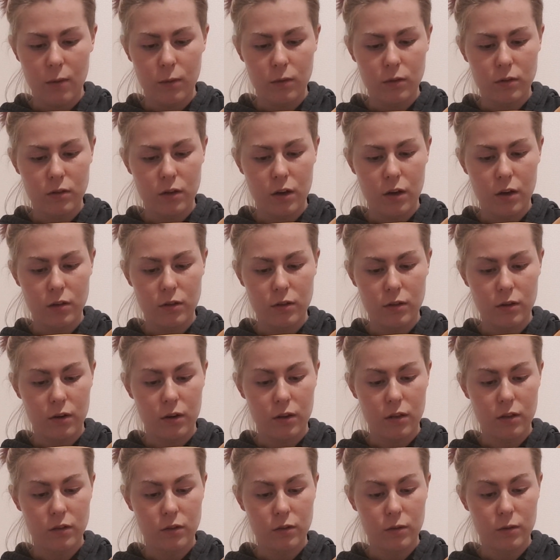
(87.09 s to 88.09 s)
was no dog
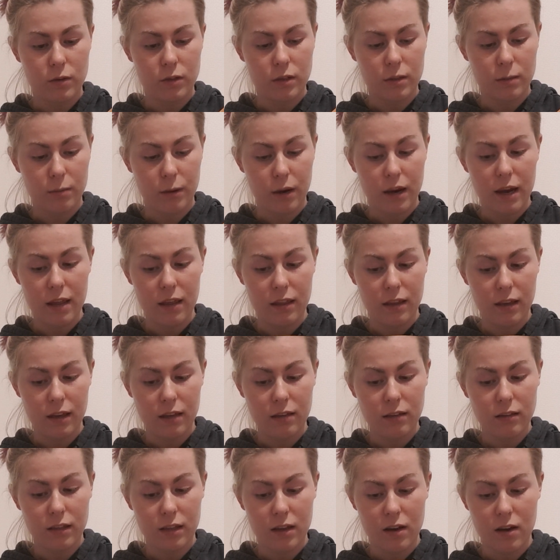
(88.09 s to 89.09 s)
at the door to bite
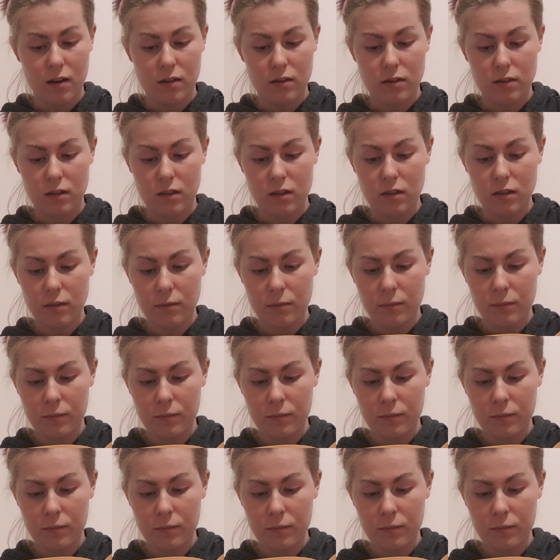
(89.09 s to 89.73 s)
thee, he answered.